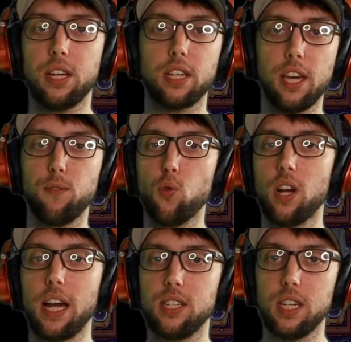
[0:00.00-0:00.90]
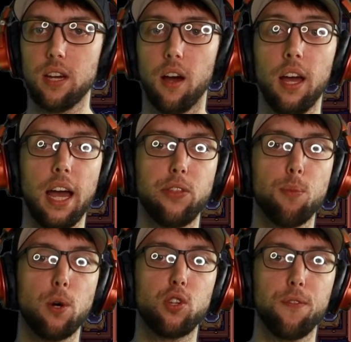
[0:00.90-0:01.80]
To give you an idea, at the
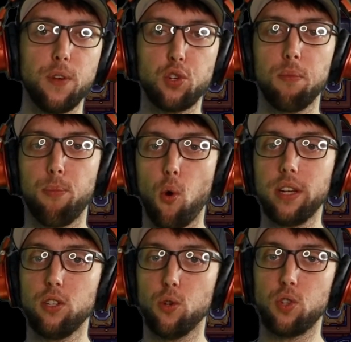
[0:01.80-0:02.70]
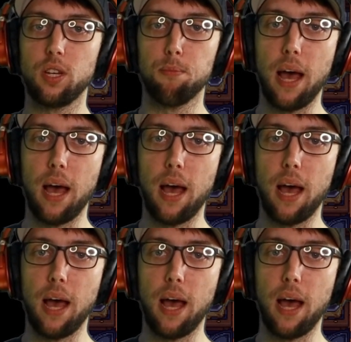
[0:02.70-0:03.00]
most efficient point using